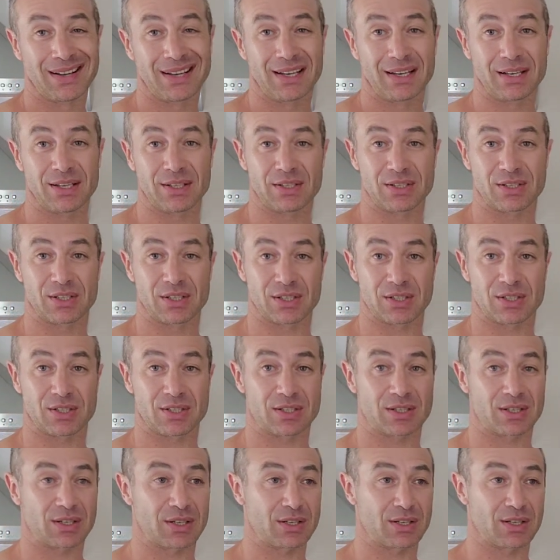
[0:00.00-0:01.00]
is
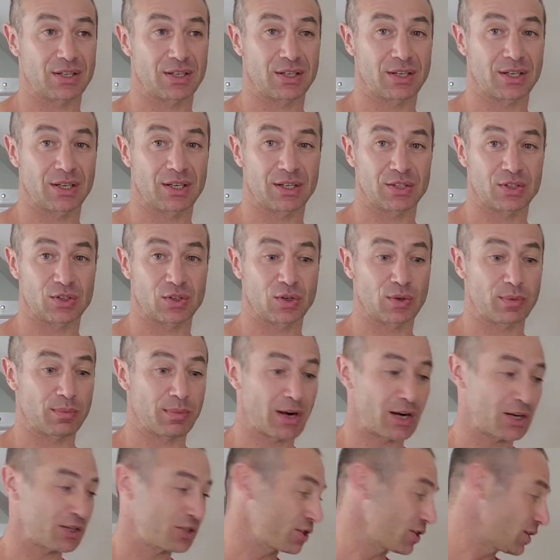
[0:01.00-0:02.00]
just too
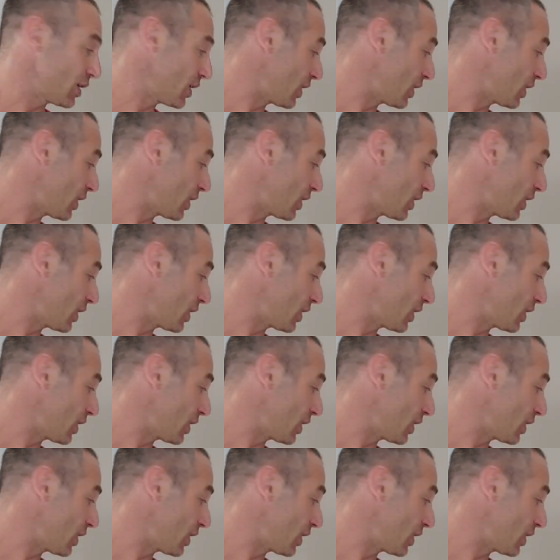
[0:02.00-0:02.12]
much,